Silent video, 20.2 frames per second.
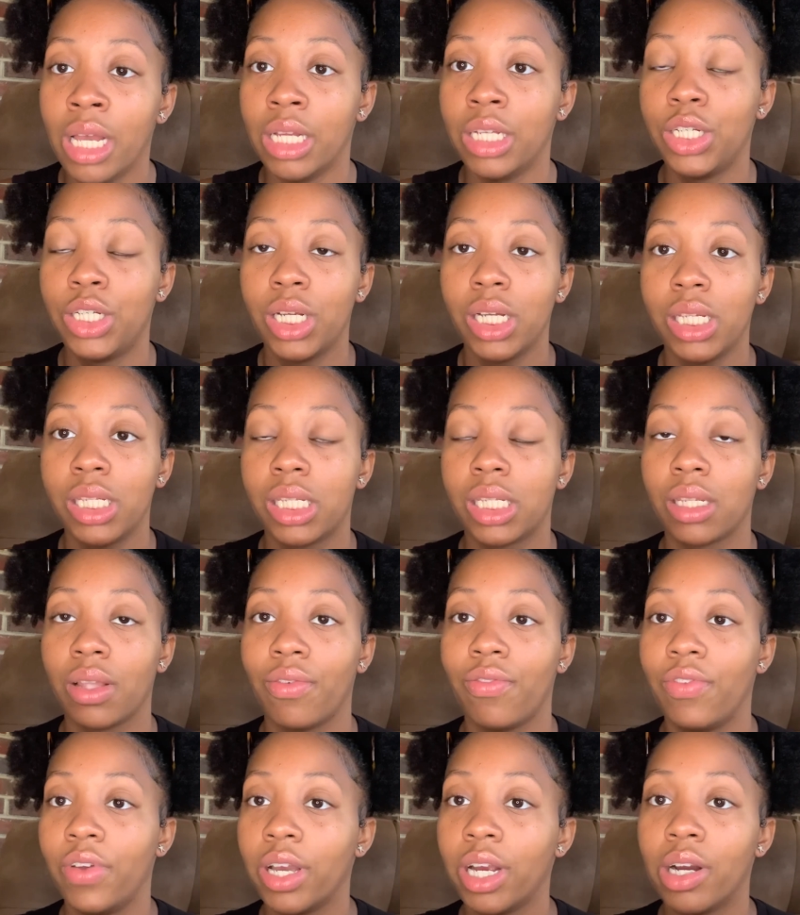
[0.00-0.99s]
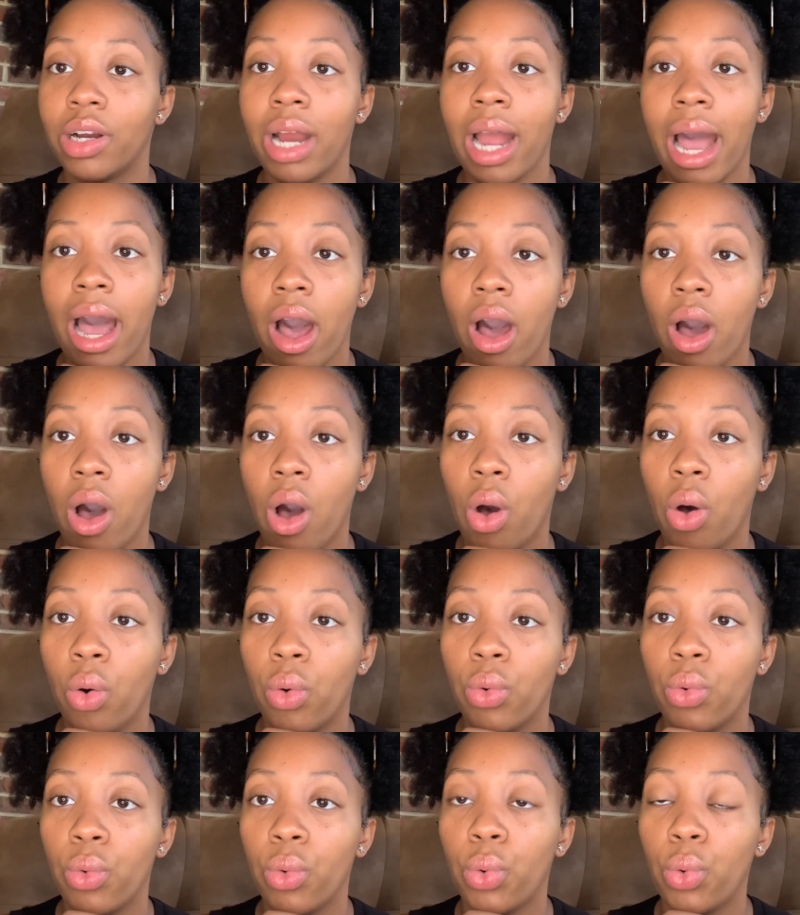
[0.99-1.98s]
Just figure out
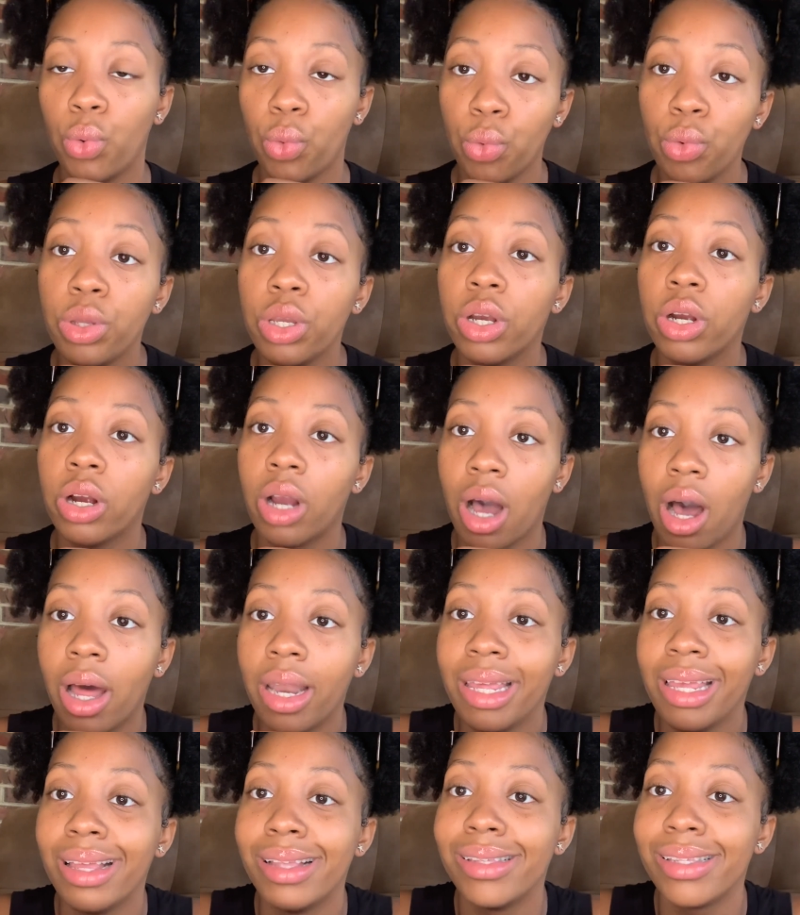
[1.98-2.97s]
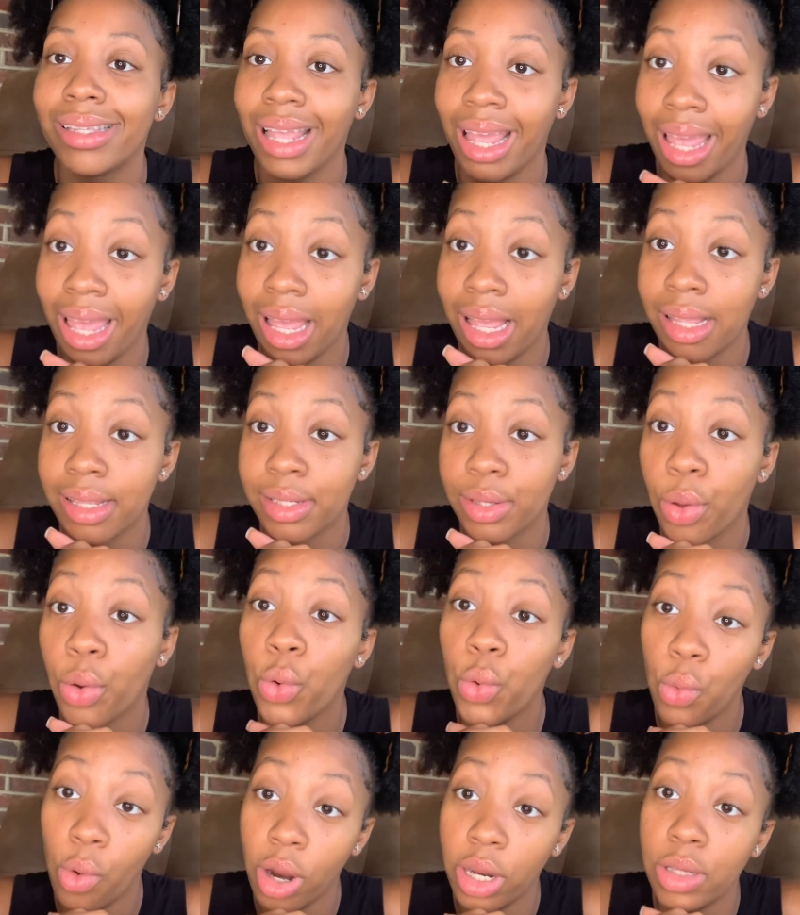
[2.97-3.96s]
who your audience is.
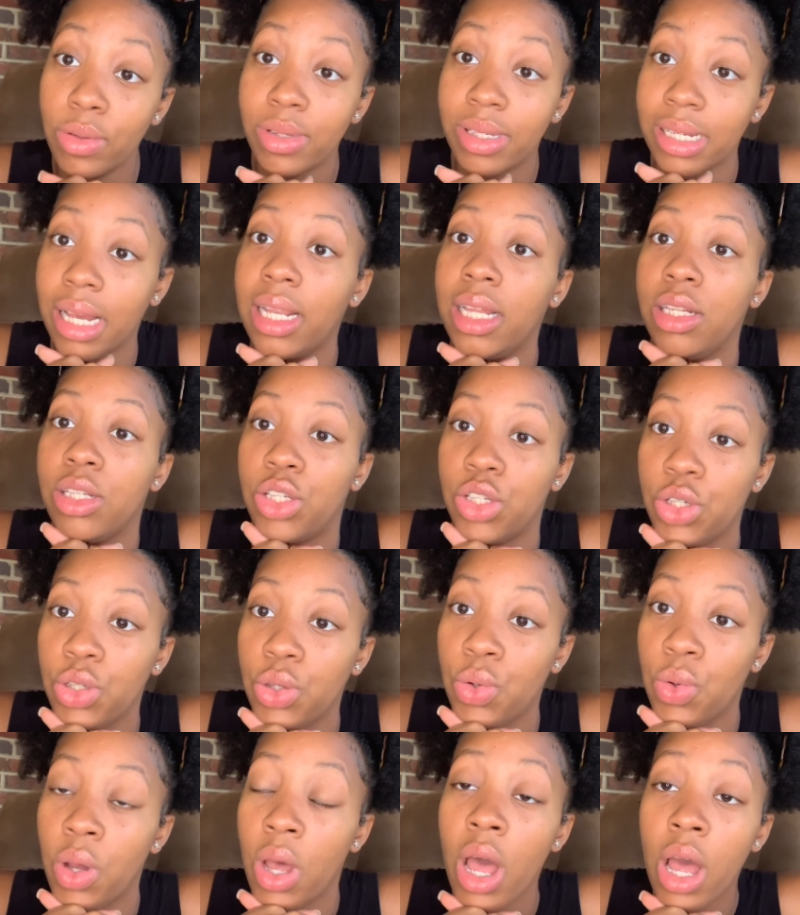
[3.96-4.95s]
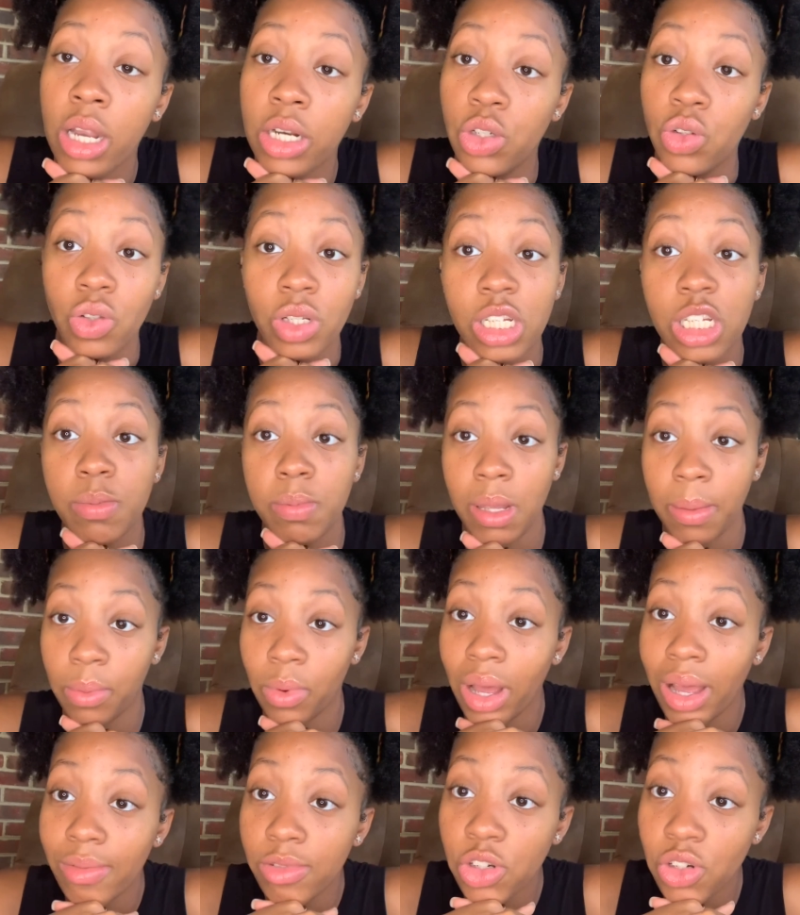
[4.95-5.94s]
Who are you selling to? Do these people
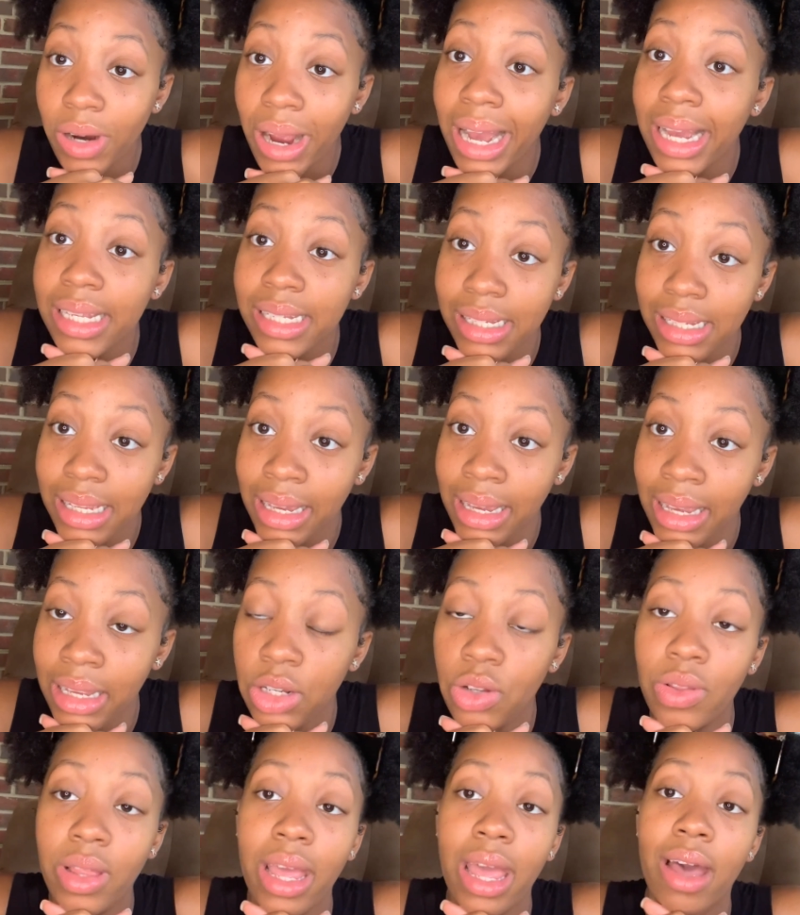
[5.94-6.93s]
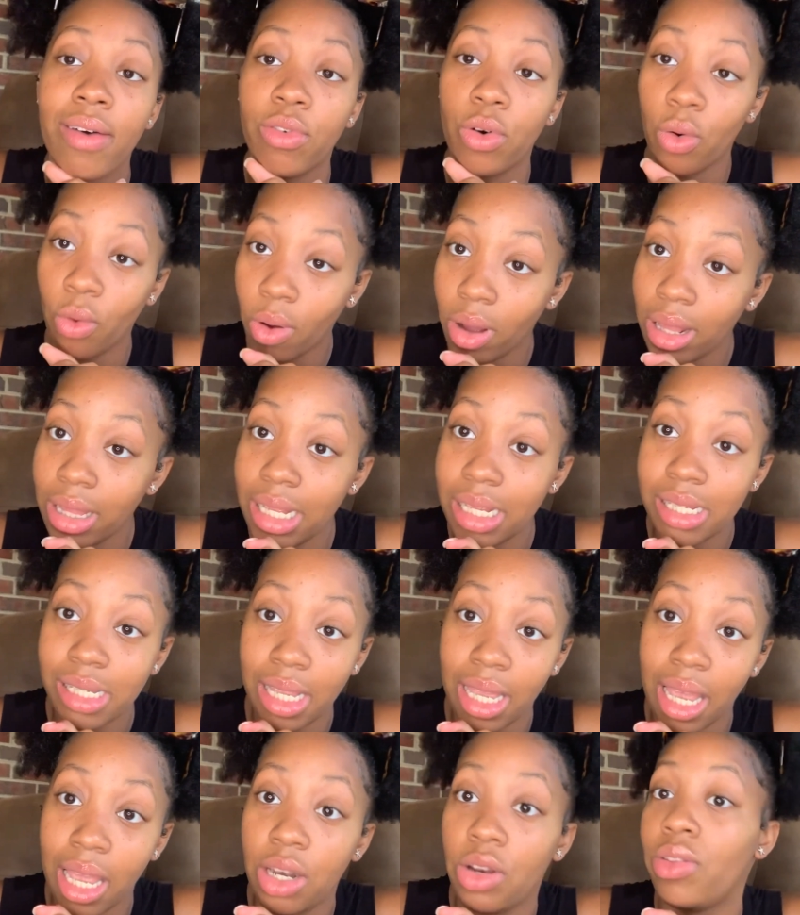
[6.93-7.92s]
have dry skin? Do they have oily
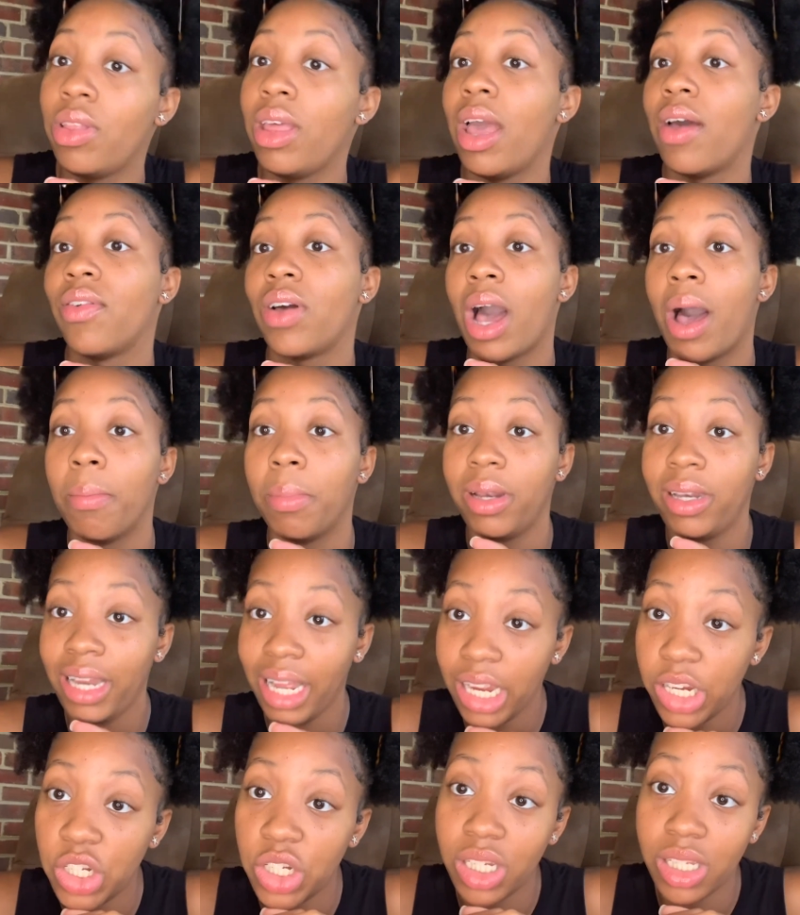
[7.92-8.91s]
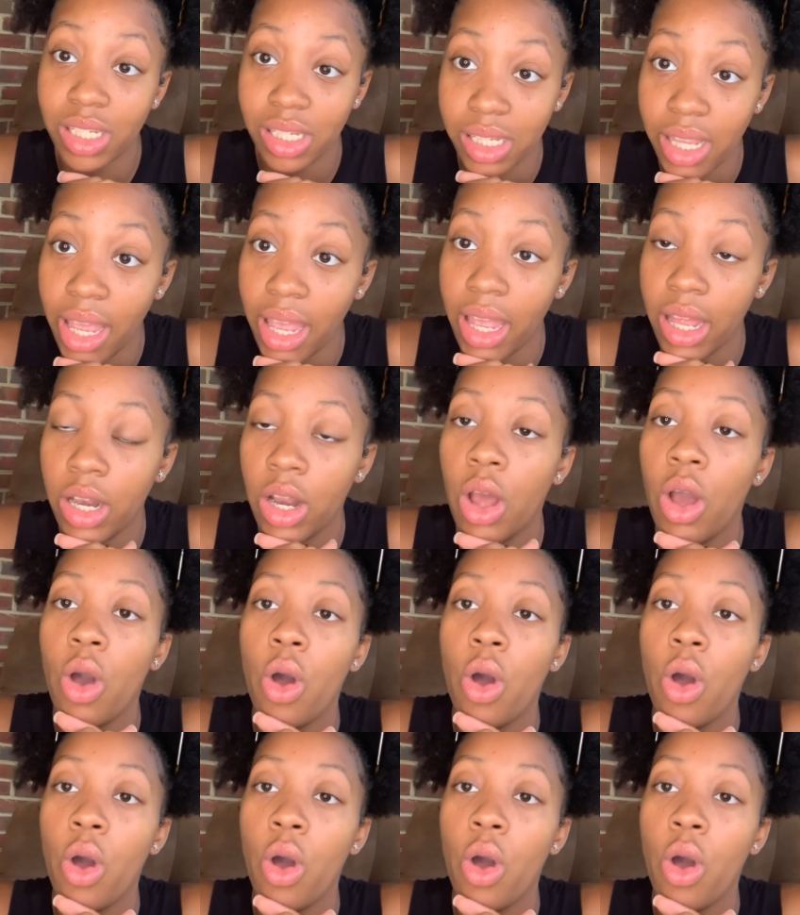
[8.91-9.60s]
skin? Do they have combination skin?